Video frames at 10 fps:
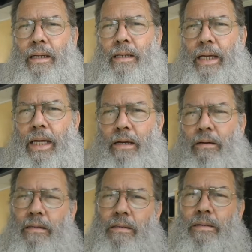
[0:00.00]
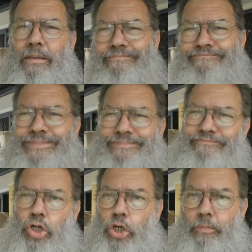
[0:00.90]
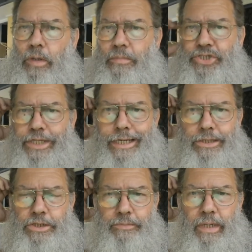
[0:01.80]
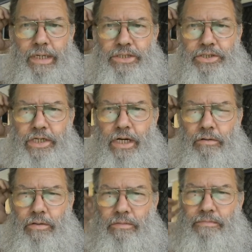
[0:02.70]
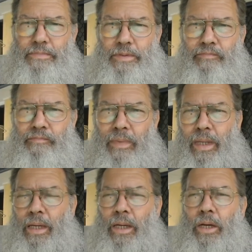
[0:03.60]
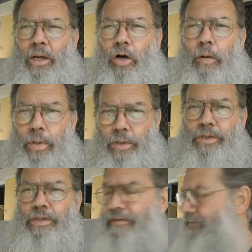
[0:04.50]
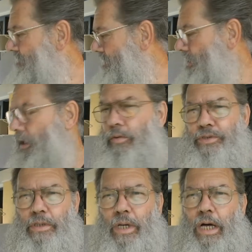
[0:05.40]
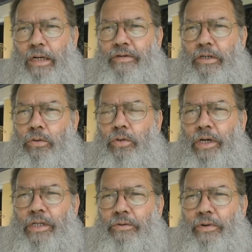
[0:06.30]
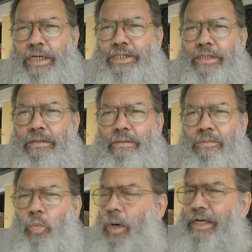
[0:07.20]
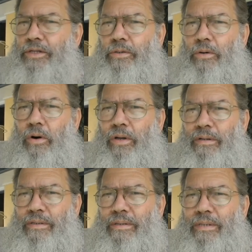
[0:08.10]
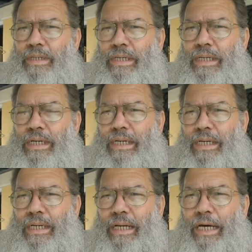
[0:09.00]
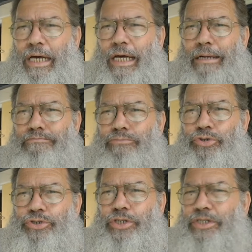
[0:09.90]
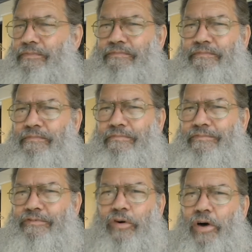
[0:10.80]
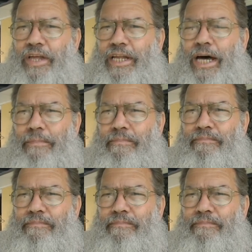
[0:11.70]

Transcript: Now, learn by mistakes, I suppose, as you go along. I believe that I was overcooking the resin way too hot. It was just frying it up.